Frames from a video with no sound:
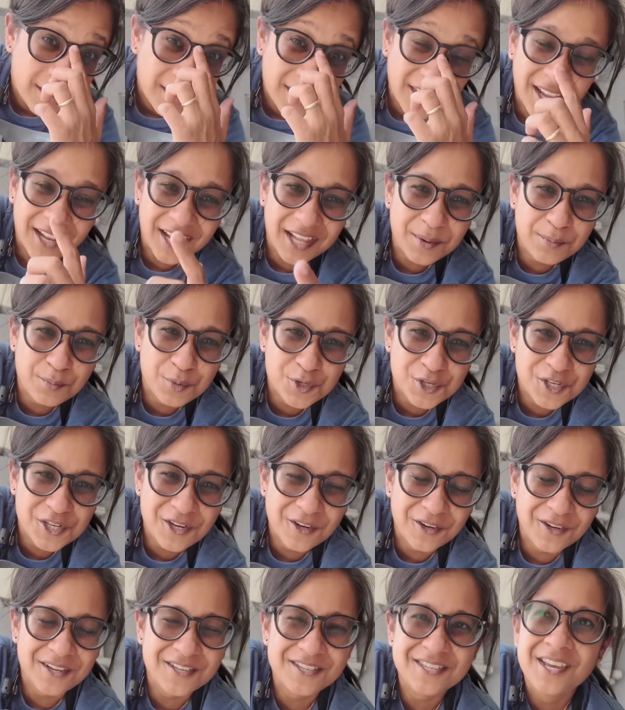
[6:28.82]
Yeah, I like bushy
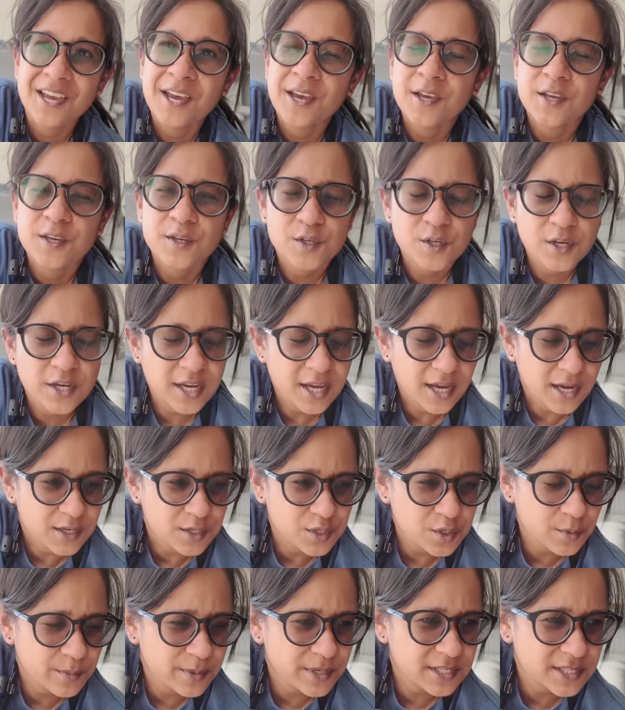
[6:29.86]
areas. So yeah,
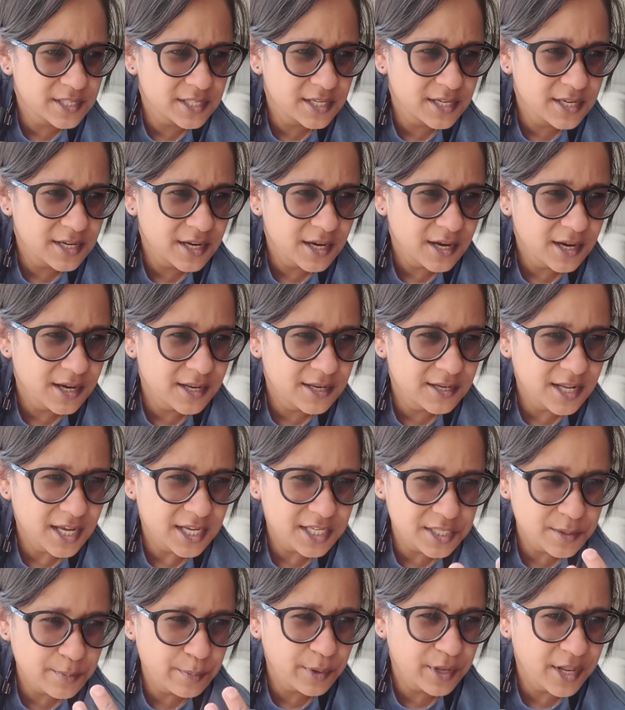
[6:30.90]
so basically
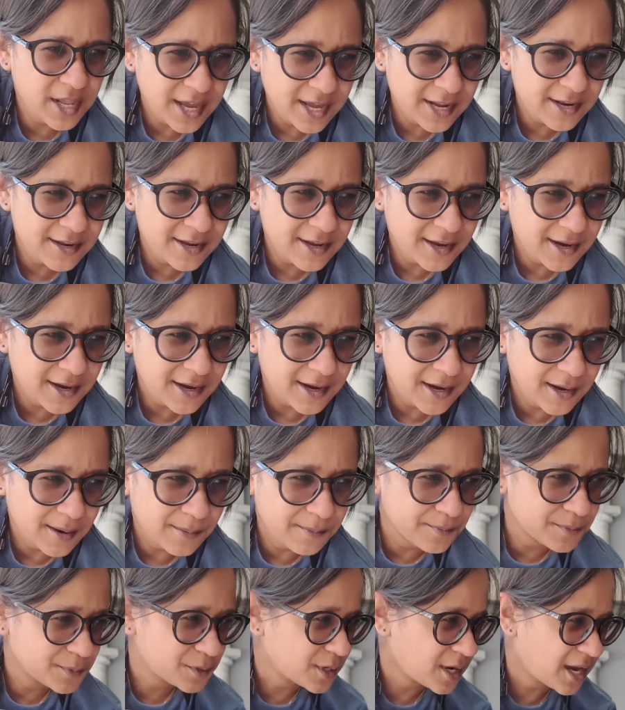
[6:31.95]
that's the plan.
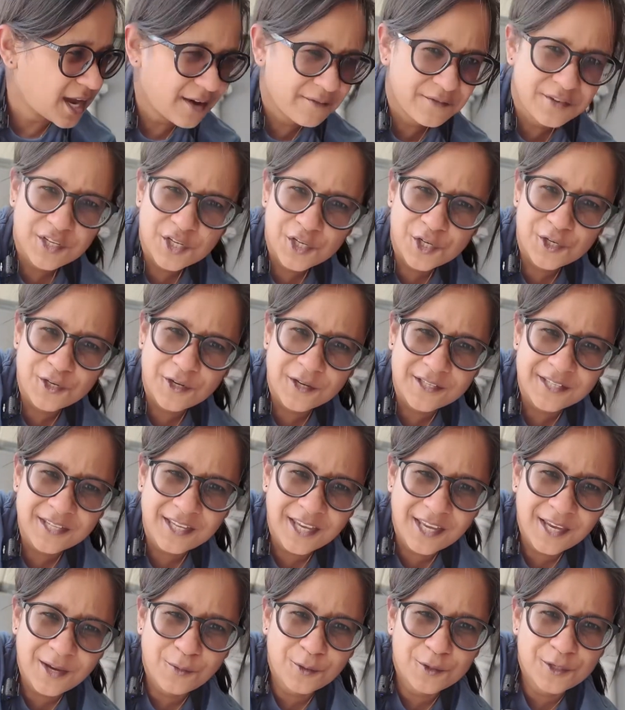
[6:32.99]
So I have this shot
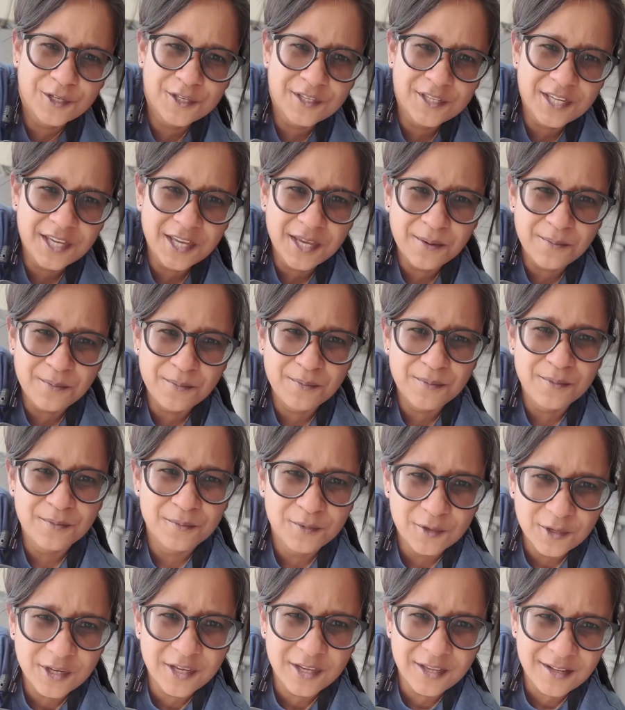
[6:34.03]
here, which is him
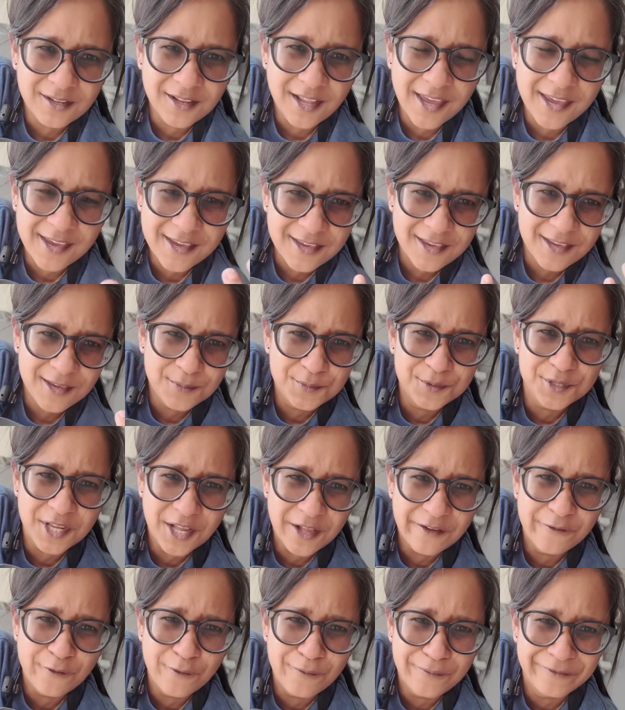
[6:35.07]
looking like
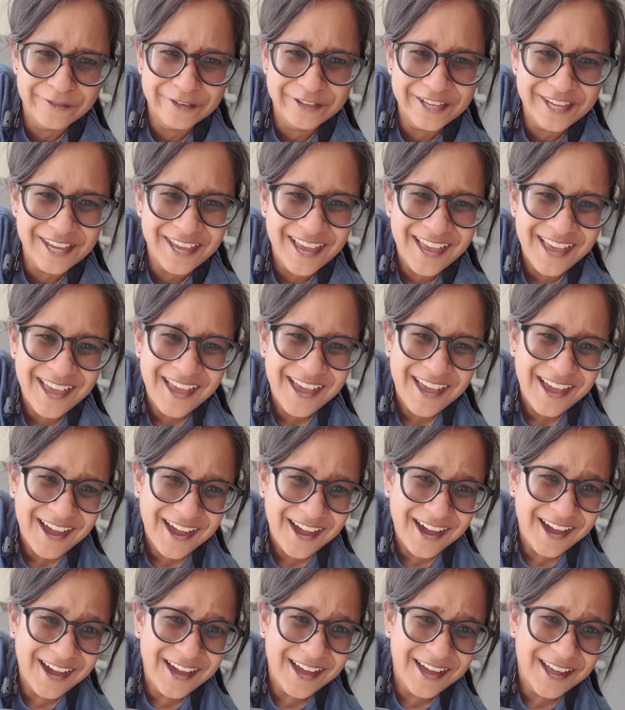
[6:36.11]
himself, hopefully,
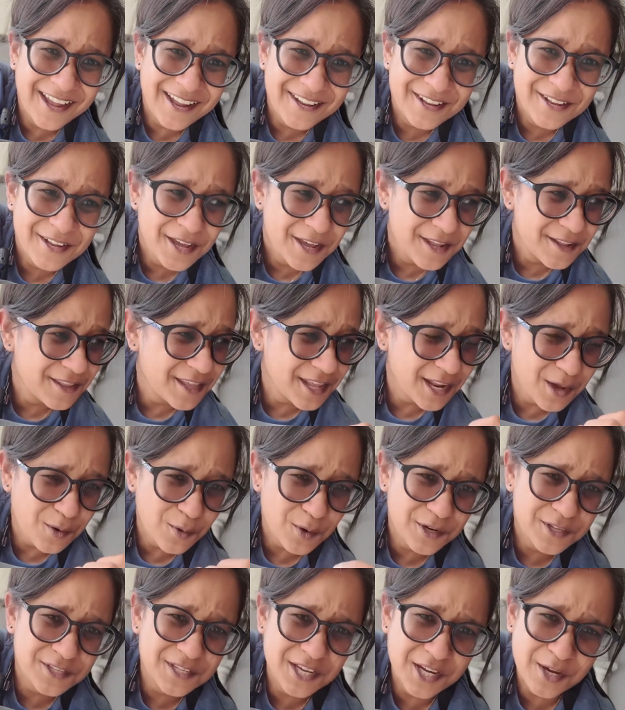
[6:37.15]
and then I
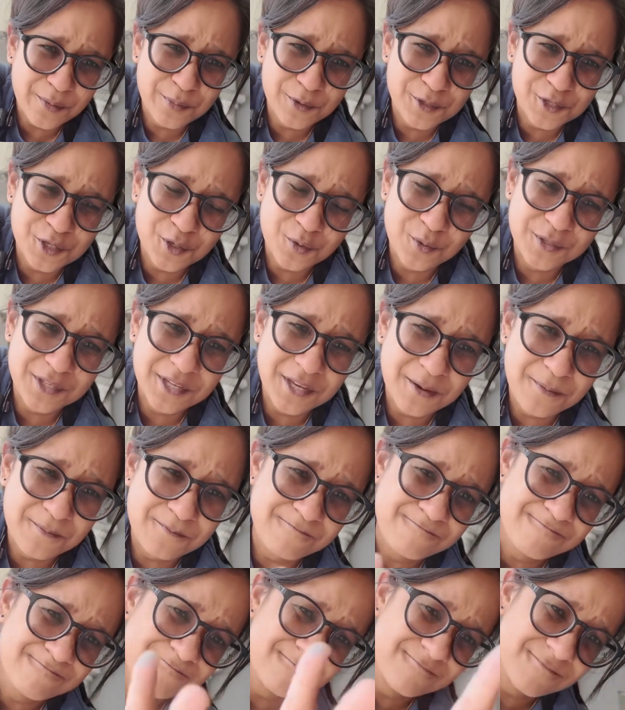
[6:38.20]
want to take a picture with
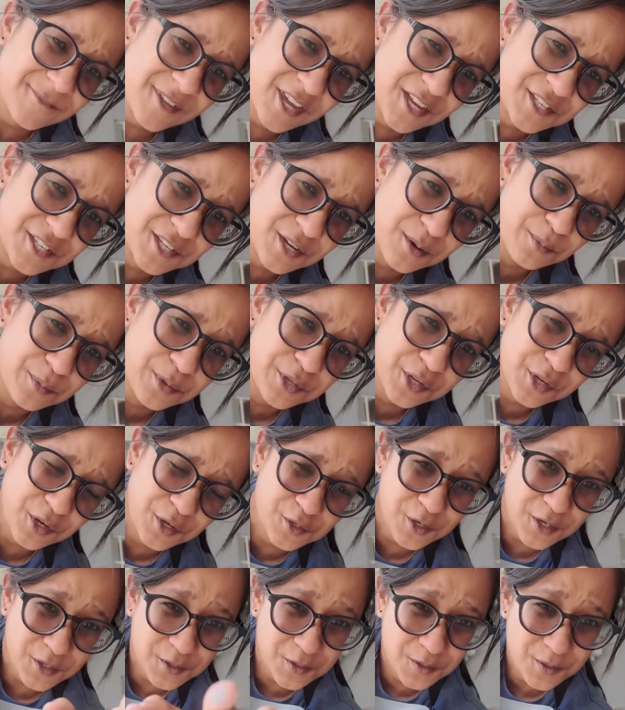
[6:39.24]
him as a complete
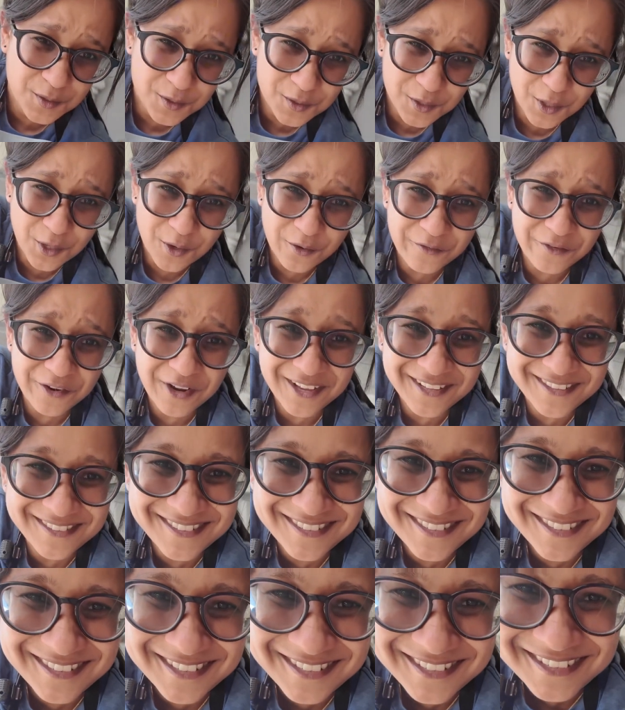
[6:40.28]
contrast. So look out for
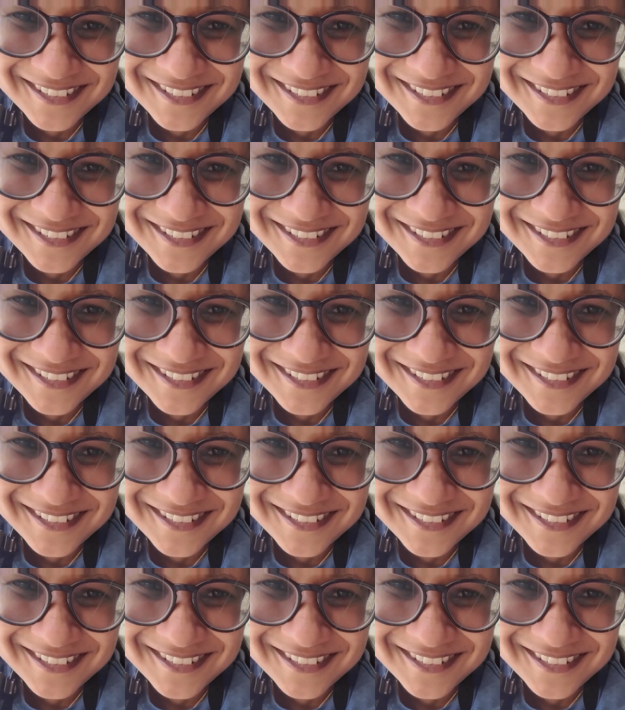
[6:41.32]
that.